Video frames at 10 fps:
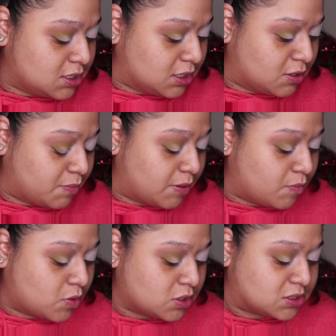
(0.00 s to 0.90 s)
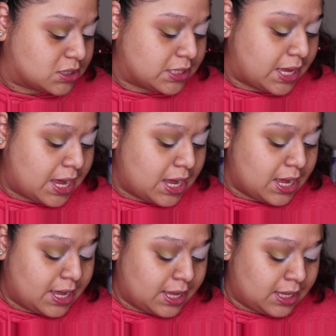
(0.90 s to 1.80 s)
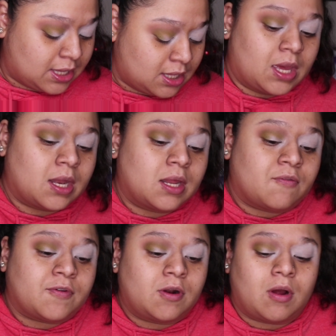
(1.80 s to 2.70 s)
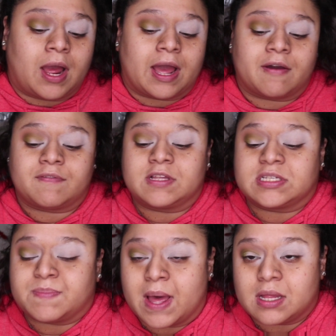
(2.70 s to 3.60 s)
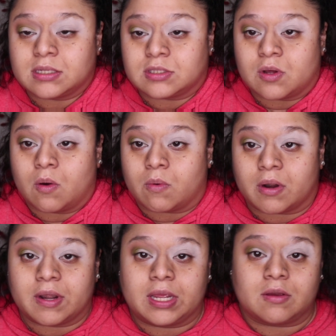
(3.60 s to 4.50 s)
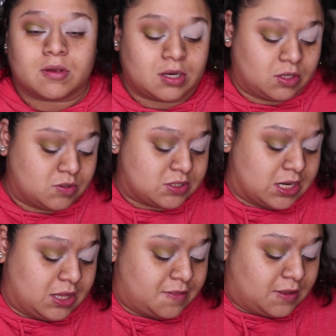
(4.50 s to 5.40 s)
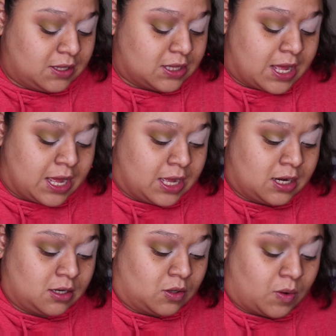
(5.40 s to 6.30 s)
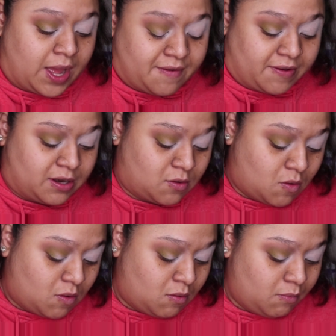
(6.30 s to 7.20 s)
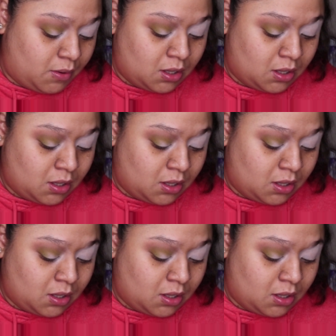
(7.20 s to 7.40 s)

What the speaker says: done a little bit more to the eye. And if you don't have these palettes, don't worry, you can use anything that you have at home.